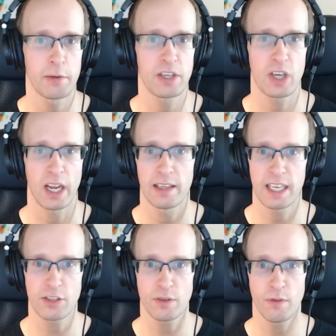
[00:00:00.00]
my channel is
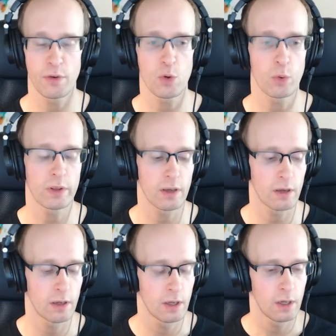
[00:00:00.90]
actually reviewing
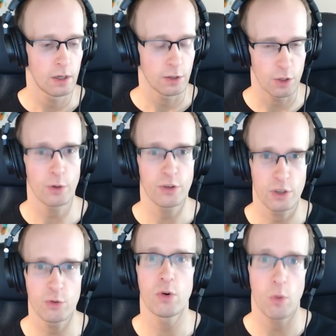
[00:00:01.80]
the
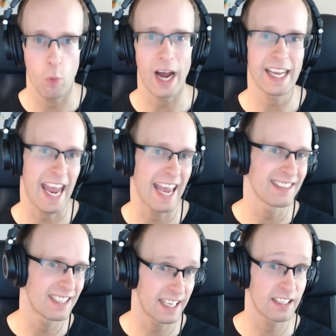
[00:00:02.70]
Yongnuo
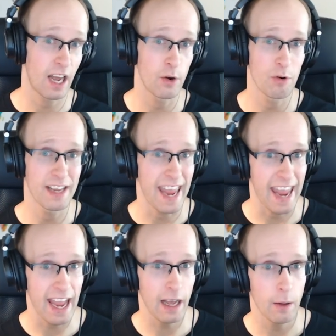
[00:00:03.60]
YN600
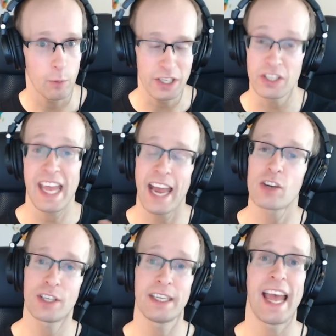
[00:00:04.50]
Air, which is
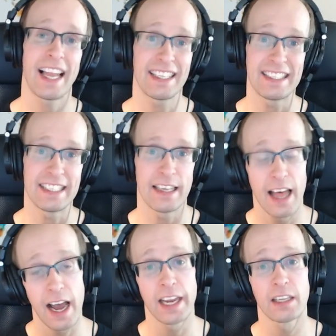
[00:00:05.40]
actually an LED
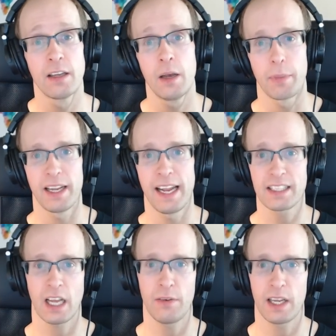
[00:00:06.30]
light, but it has
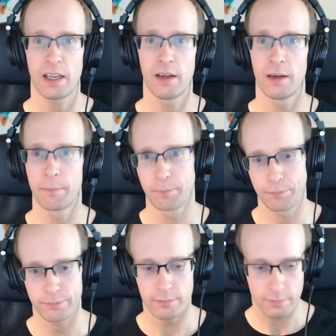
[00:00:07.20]
kind of like a
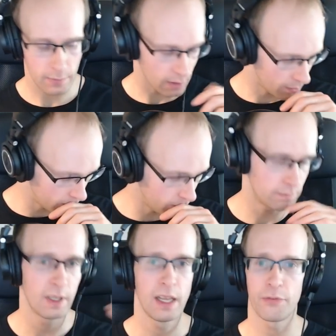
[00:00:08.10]

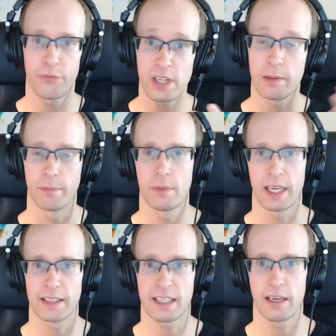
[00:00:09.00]
a film,
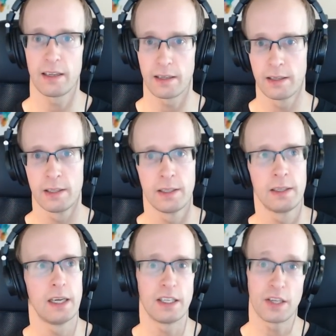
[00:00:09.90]
like it's got
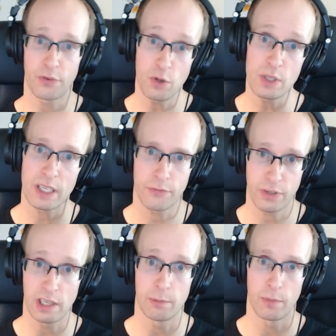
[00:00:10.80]
a diffusing
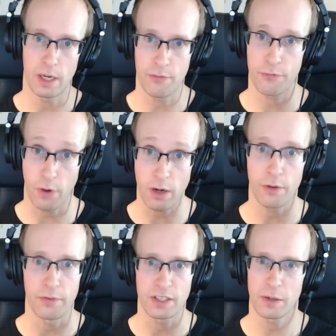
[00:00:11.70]
film in front
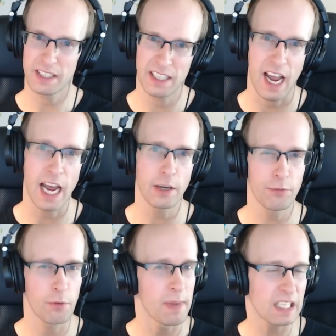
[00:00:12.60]
of it. So it's kind of
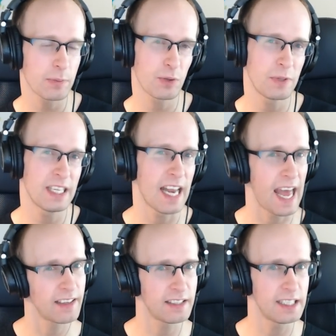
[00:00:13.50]
a mix between an
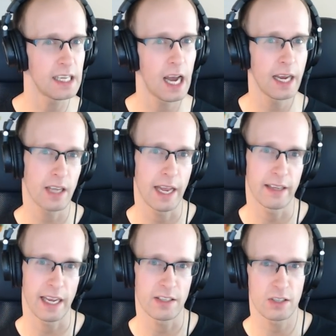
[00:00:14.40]
LED light and
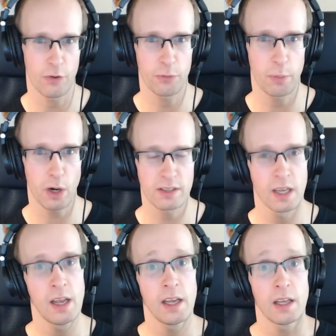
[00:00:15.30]
a softbox.
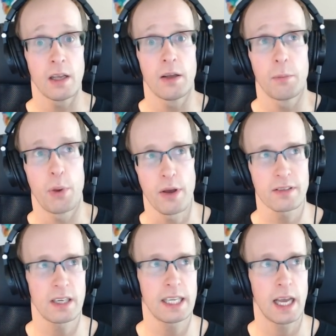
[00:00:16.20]

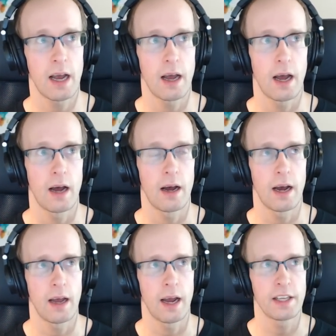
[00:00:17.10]
Personally,
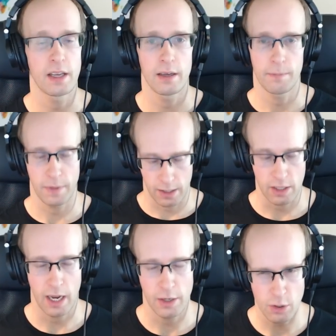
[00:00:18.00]

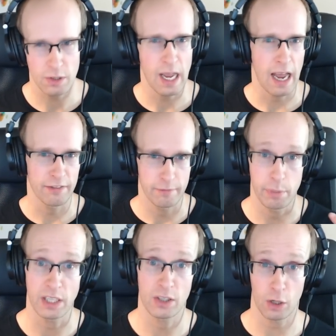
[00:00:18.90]
I used to have
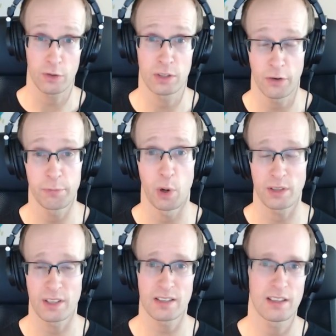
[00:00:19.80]
big soft
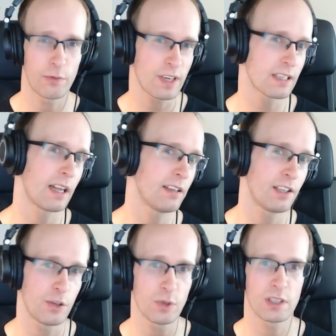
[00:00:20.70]
boxes. The reason I
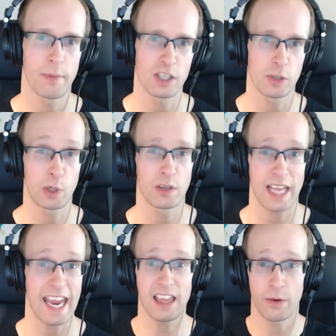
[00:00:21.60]
didn't use them much is because
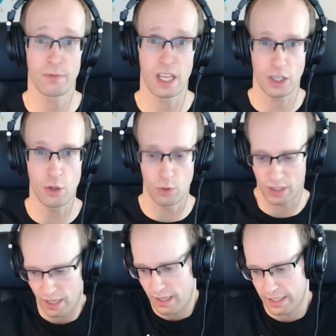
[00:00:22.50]
A, they're huge.
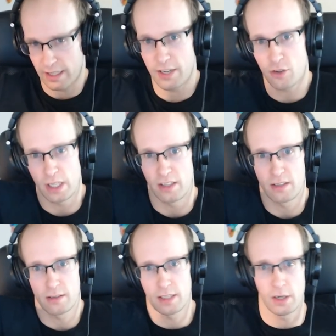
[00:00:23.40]
They're like literally
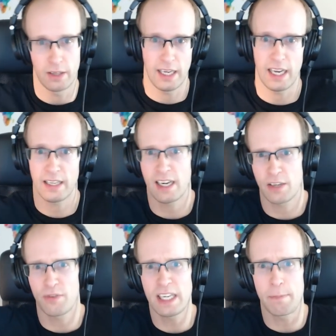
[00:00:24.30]
just, you know, they're
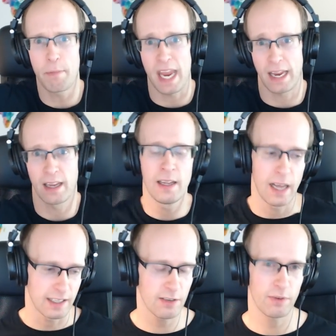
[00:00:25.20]
like really big.
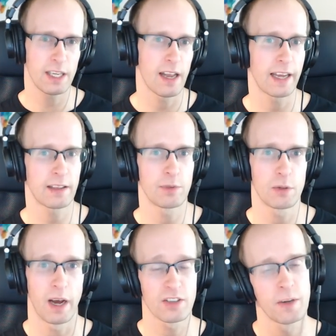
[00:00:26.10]
I didn't really like them too
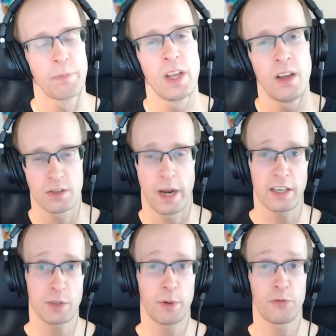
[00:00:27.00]
much. So I
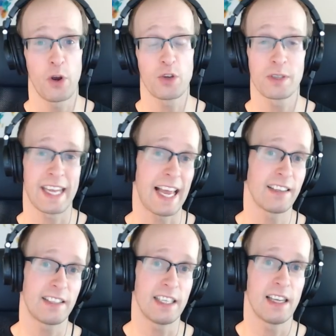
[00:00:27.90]
actually prefer using
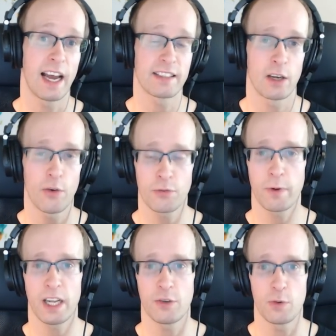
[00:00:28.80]
LED lights. And often
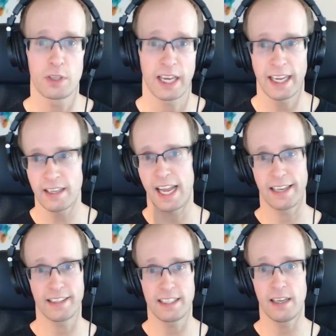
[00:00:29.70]
what I do is I get an
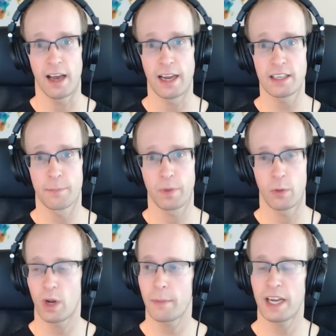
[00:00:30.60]
LED light.
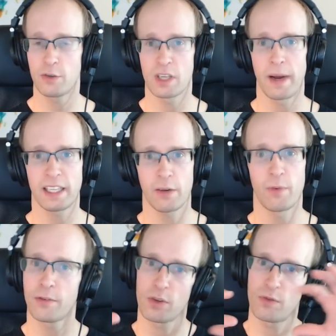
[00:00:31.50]
And what I might do is I might get
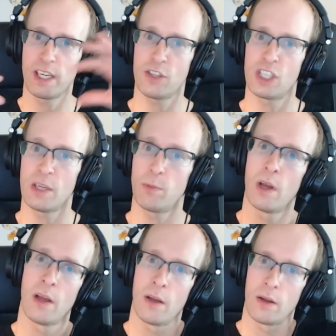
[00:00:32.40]
one of those really cheap
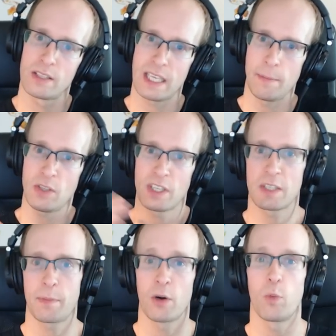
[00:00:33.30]

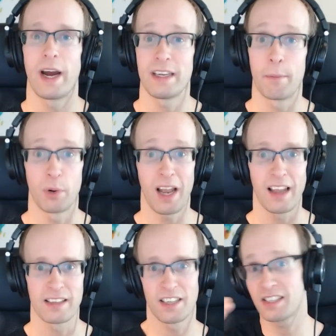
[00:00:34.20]
semi-transparent white
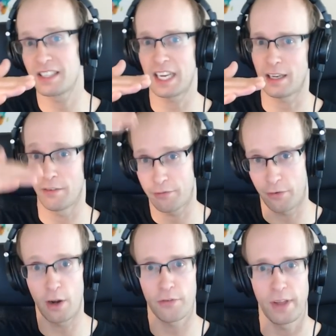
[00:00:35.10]
umbrellas and I stick it in
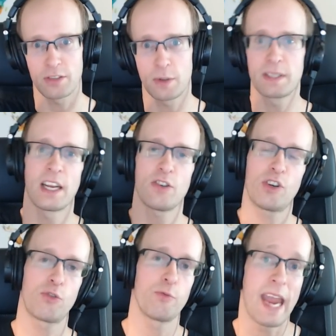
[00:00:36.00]
front of that. So you're essentially
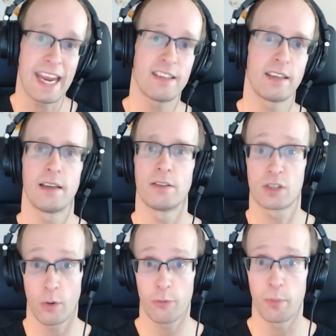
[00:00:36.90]
creating a
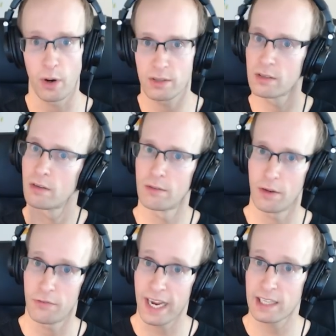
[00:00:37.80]
softbox
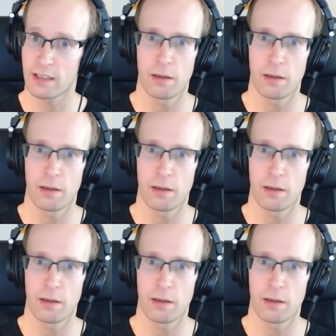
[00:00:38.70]
effect